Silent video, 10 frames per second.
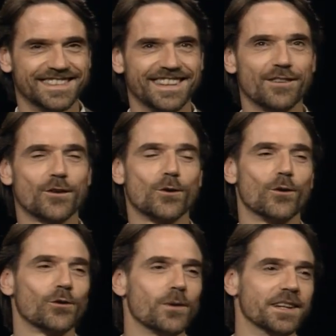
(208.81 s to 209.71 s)
Of
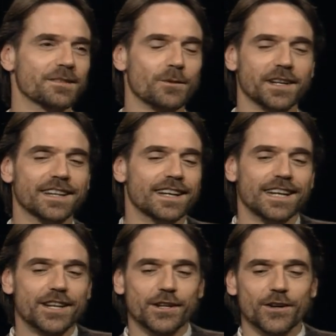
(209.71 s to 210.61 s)
course,
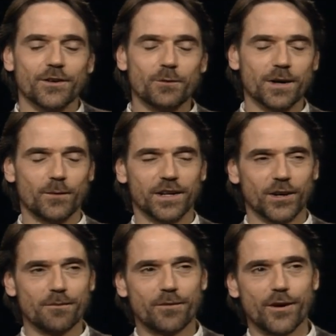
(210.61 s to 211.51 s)
we're
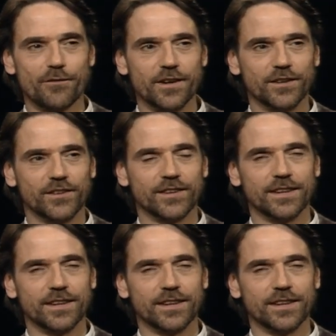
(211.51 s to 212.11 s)
not prophets.